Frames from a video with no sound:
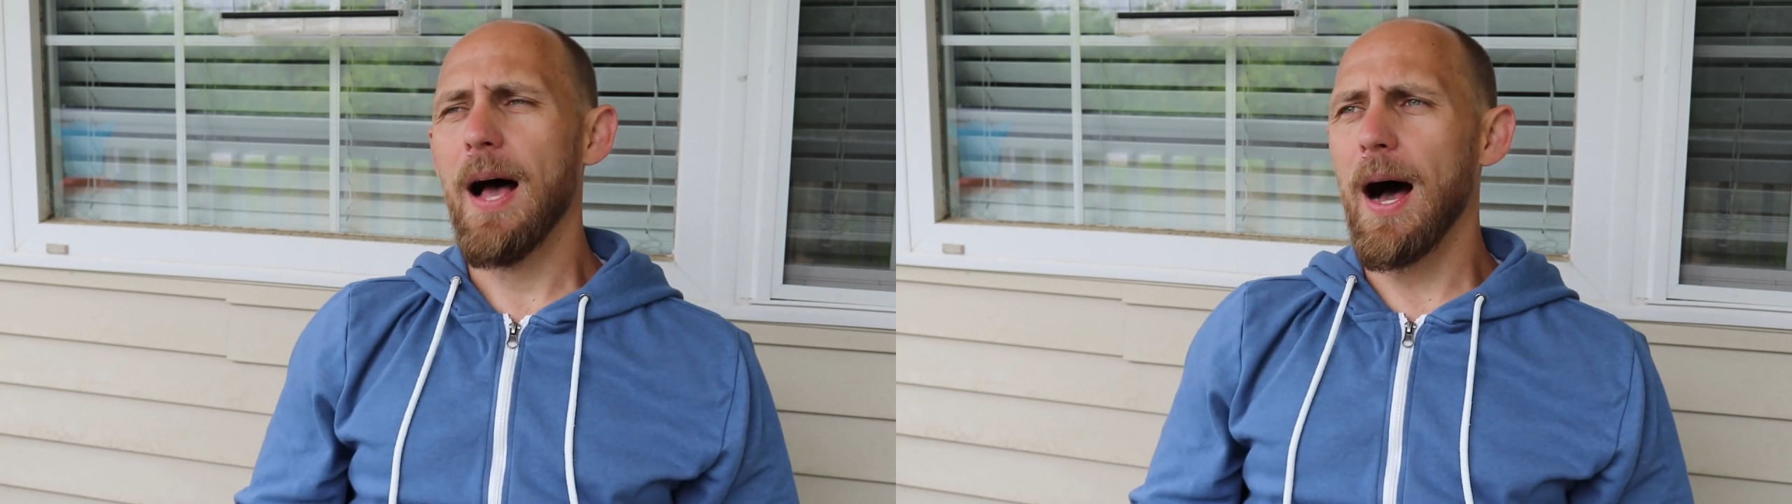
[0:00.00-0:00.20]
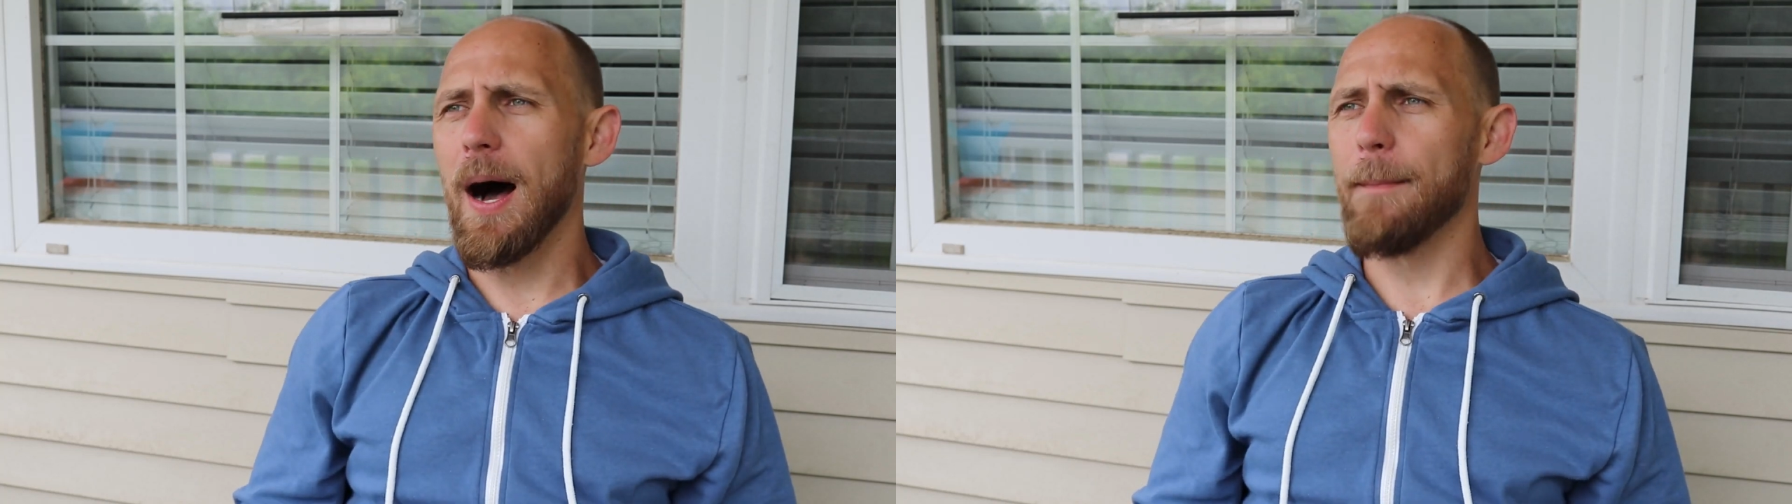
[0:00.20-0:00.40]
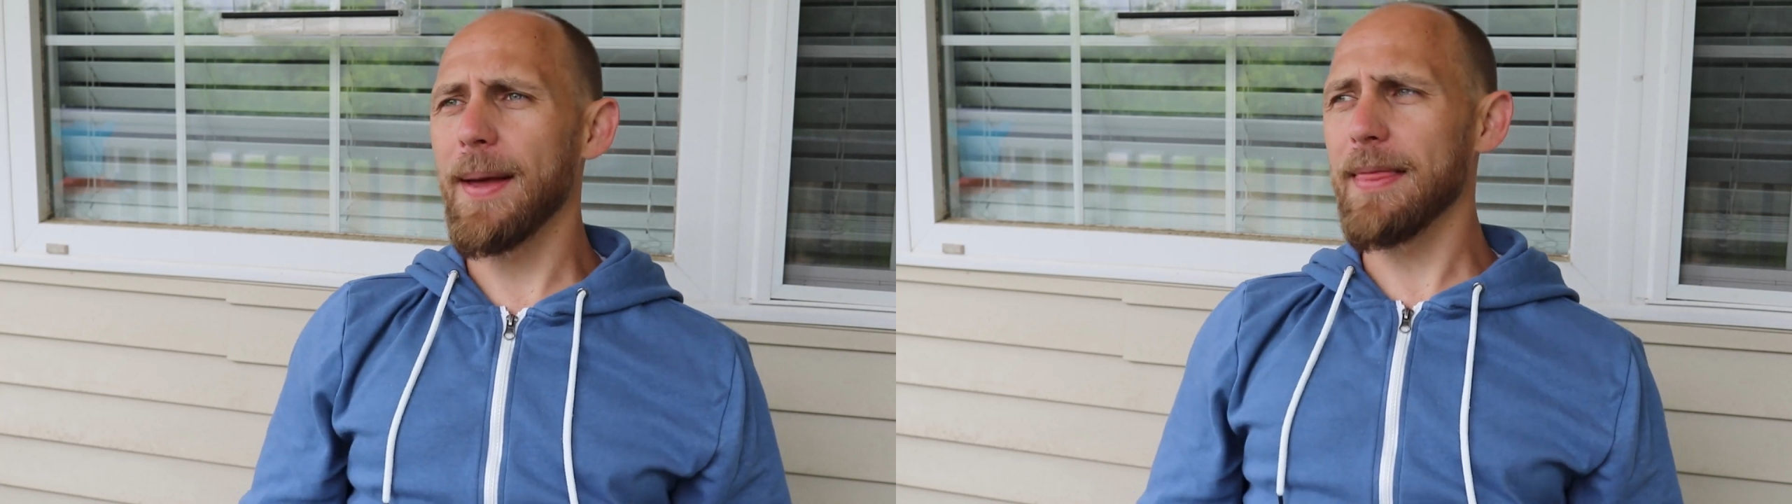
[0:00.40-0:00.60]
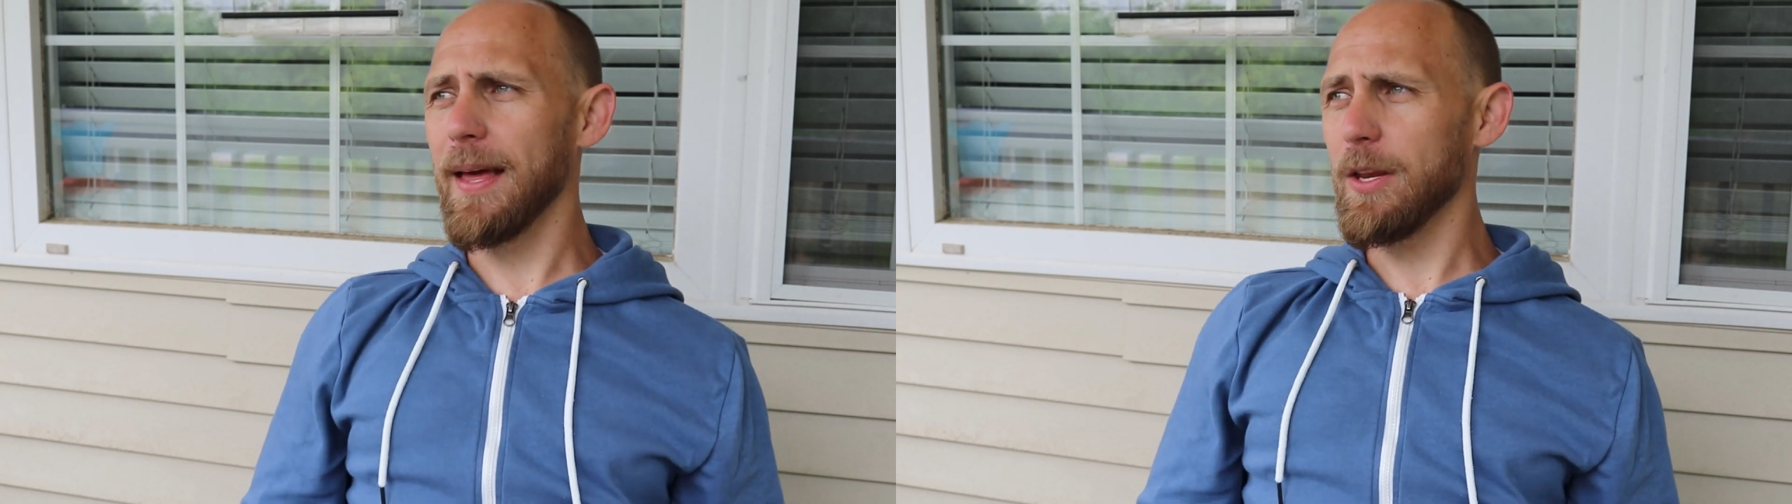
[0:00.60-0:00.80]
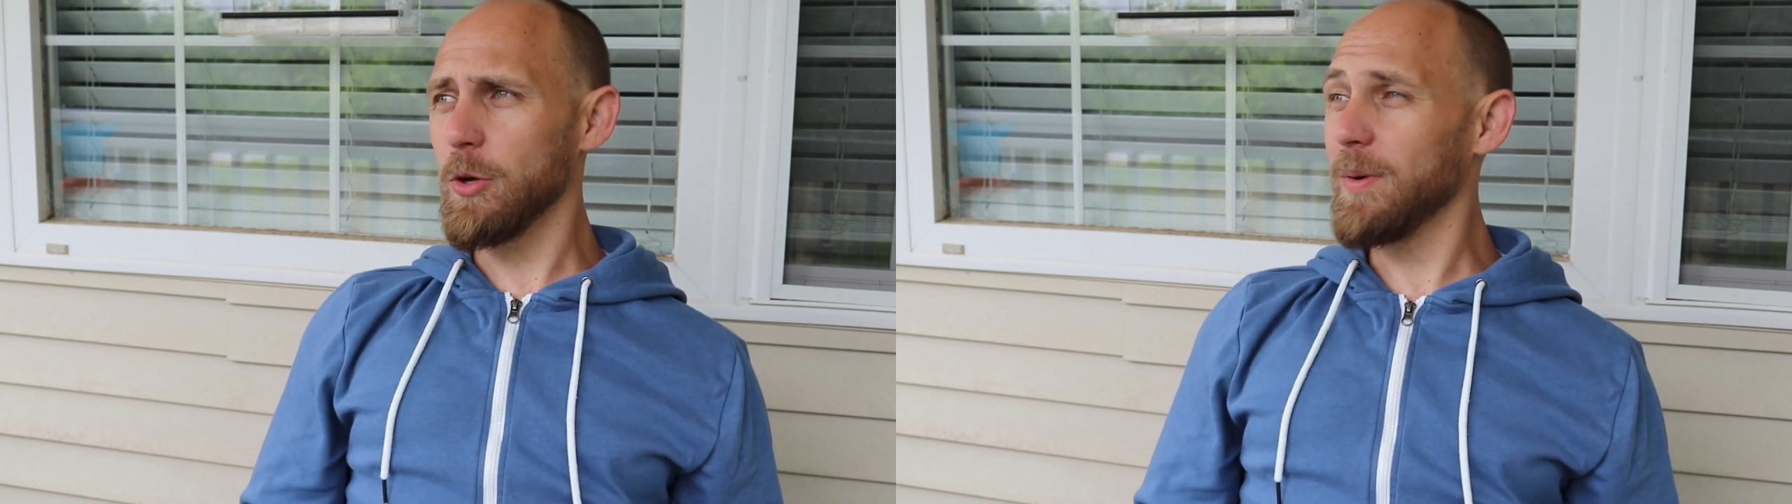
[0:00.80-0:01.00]

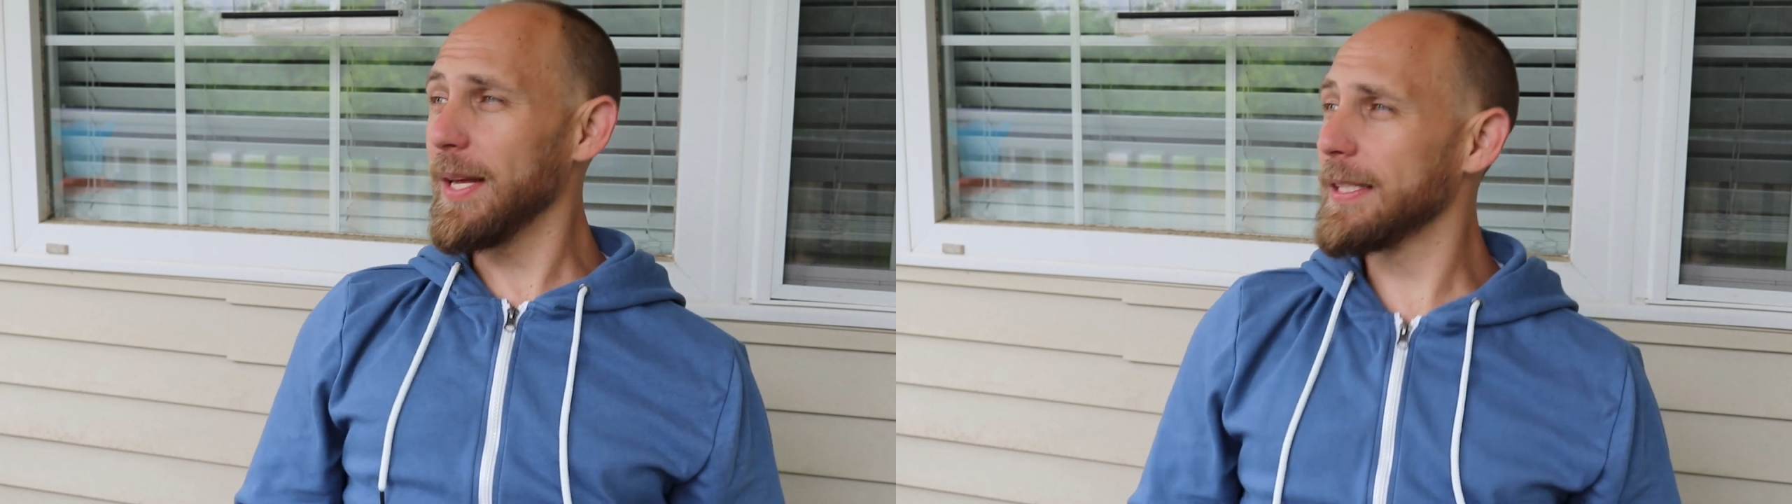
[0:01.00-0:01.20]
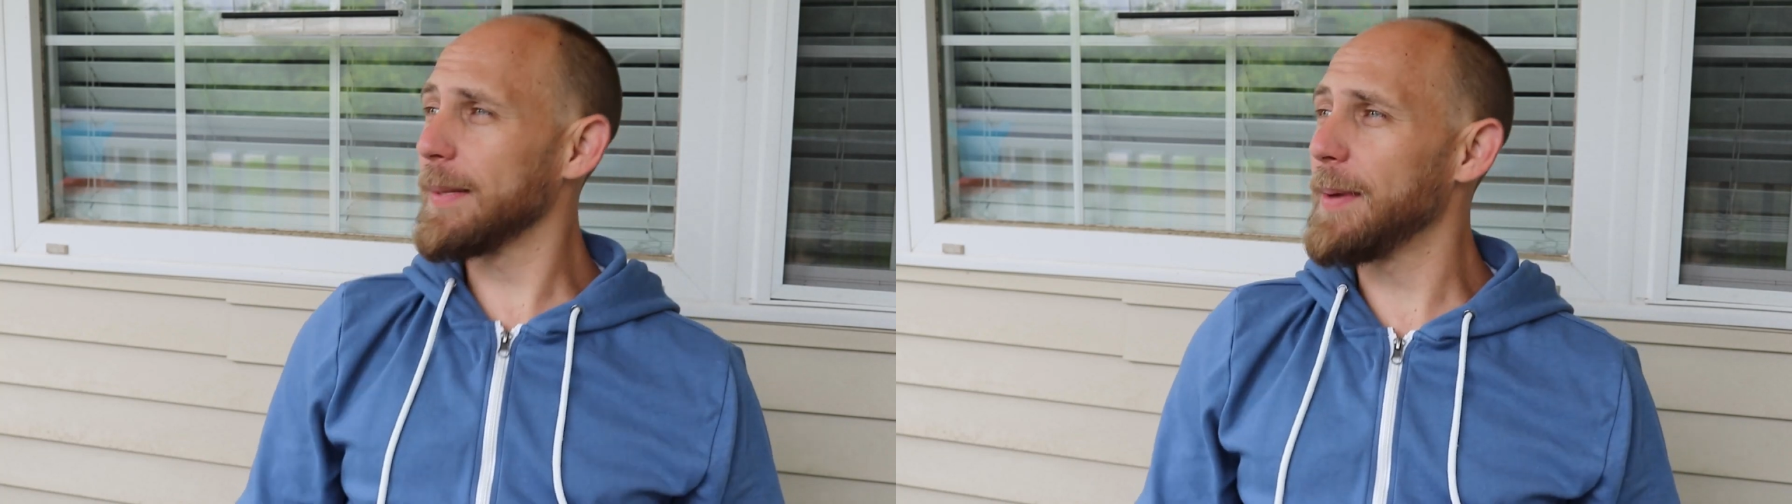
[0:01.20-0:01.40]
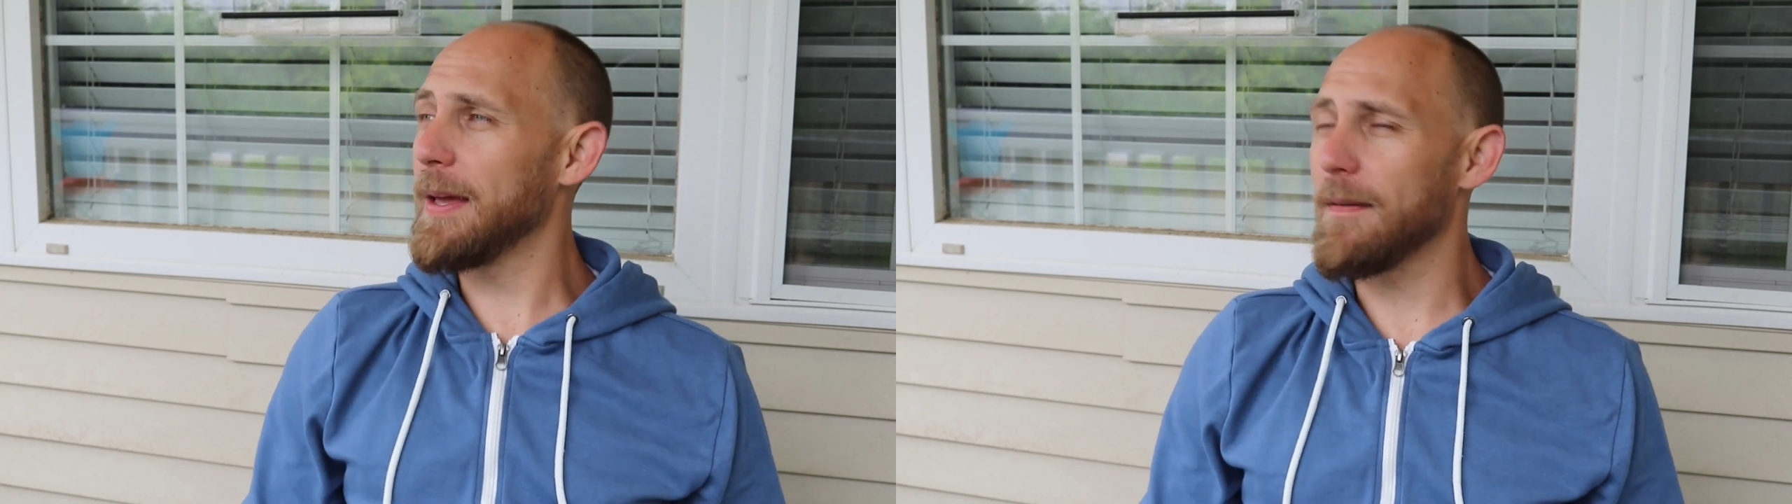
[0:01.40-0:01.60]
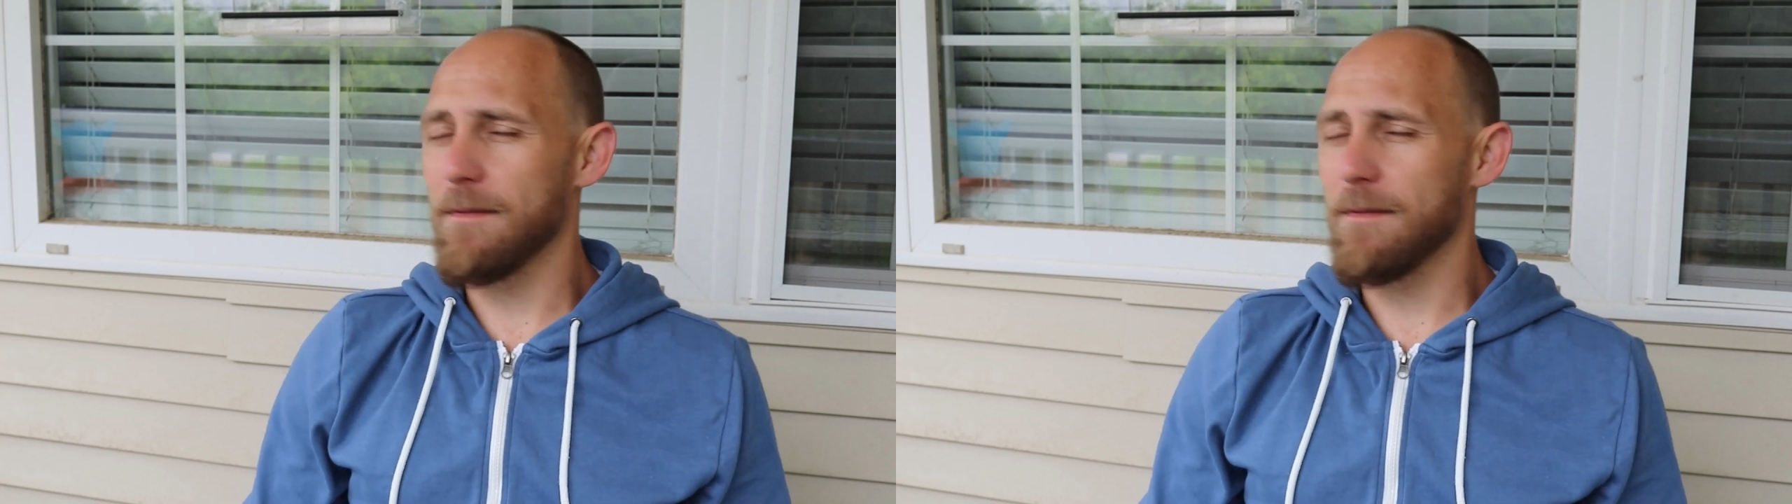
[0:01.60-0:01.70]
then you need to be